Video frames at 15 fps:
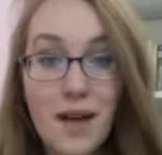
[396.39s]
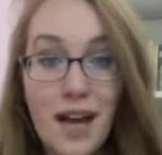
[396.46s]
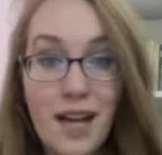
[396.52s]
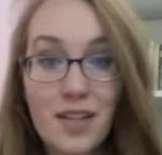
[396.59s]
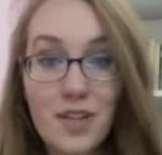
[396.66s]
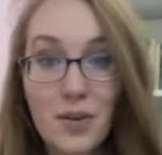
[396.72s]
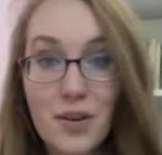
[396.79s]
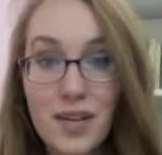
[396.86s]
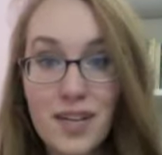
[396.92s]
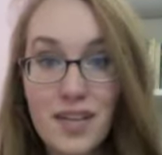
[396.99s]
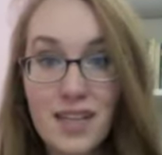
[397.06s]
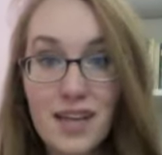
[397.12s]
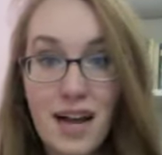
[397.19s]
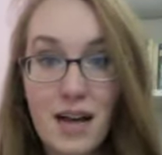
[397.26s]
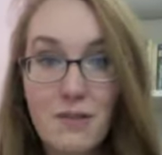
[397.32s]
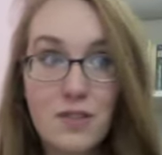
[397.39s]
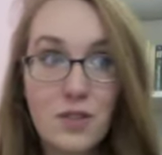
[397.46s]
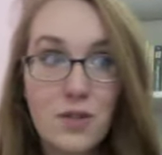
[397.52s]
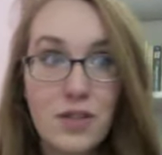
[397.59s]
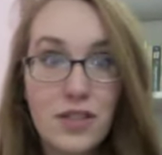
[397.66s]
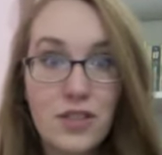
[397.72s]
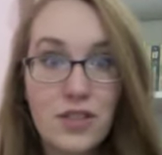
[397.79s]
I had no idea that I was
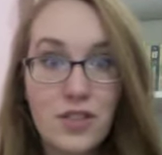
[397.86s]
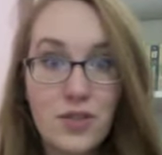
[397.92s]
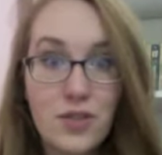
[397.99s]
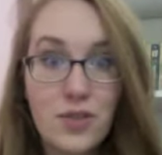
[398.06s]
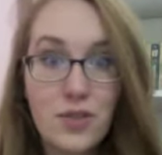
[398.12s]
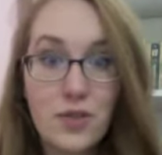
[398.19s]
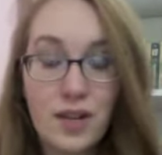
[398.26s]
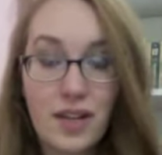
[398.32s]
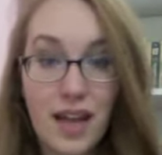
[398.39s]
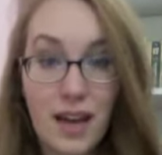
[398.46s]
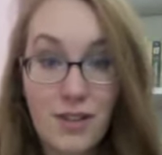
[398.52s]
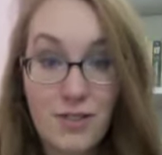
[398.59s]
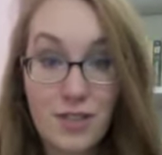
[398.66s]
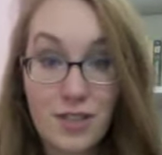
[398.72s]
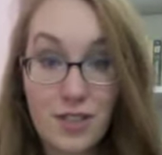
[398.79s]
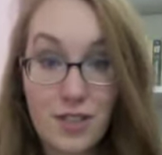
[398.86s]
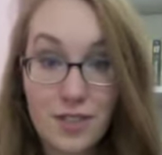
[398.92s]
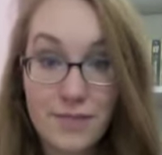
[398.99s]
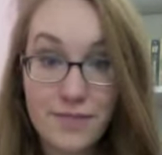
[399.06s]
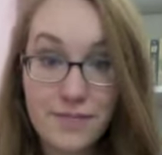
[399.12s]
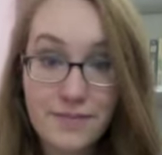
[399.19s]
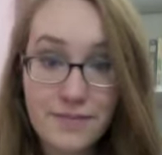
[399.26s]
going to
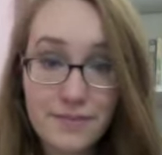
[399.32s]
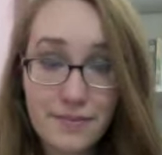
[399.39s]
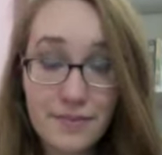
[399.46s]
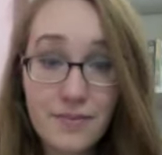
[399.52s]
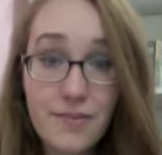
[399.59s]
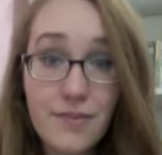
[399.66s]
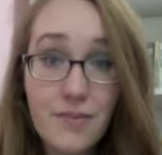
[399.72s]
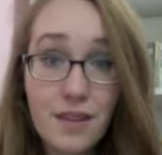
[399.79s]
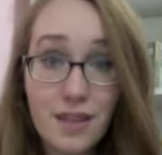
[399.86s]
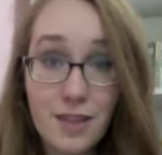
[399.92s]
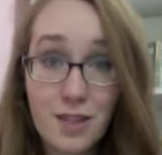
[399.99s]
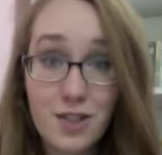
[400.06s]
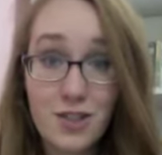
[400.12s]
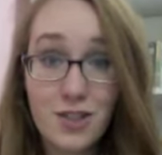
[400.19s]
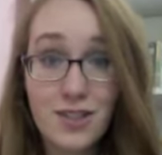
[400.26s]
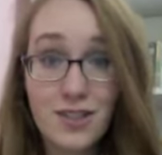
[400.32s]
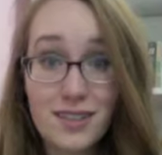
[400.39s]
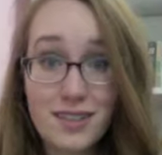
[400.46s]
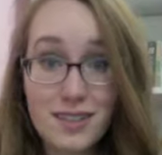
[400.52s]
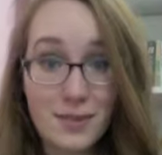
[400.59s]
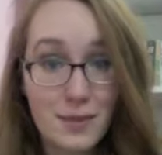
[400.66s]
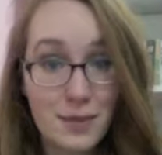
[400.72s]
encounter a certain
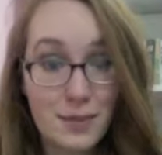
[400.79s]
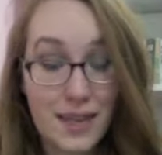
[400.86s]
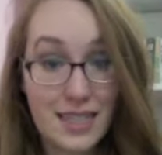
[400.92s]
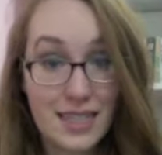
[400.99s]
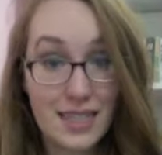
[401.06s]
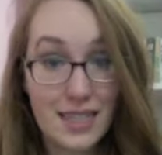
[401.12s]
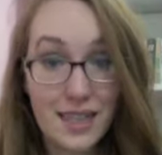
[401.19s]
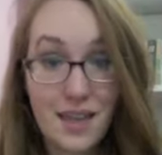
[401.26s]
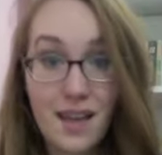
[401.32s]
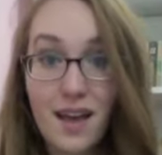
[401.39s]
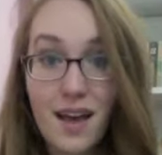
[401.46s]
Klimt painting.